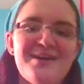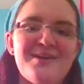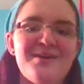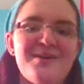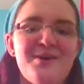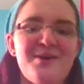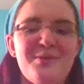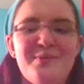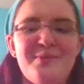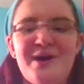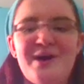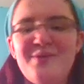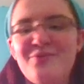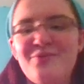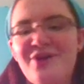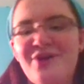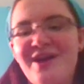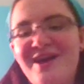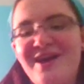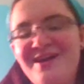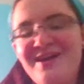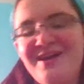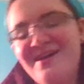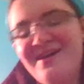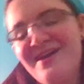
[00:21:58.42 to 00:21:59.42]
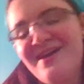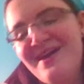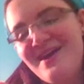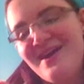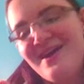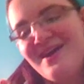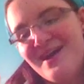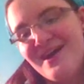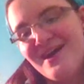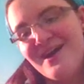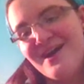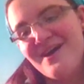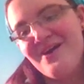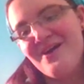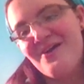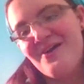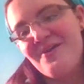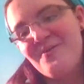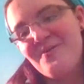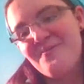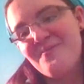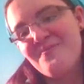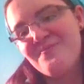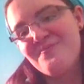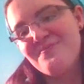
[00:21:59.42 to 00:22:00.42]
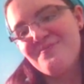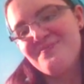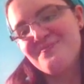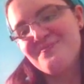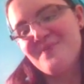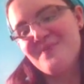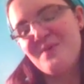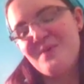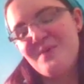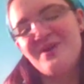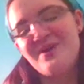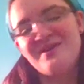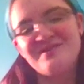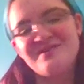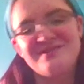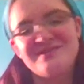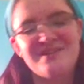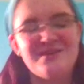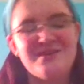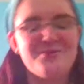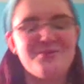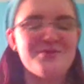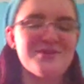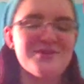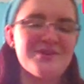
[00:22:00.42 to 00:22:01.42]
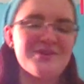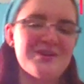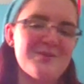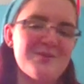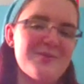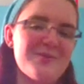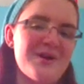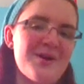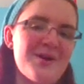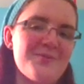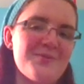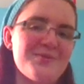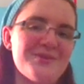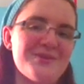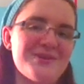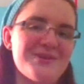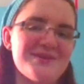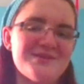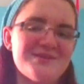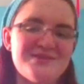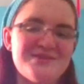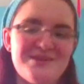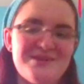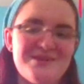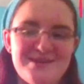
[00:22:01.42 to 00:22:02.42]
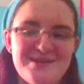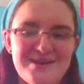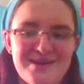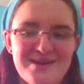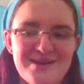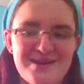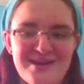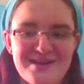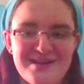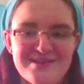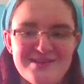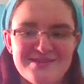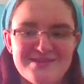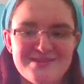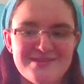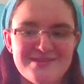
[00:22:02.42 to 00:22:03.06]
go my brain. Um, my brain's not working properly. Sorry, it's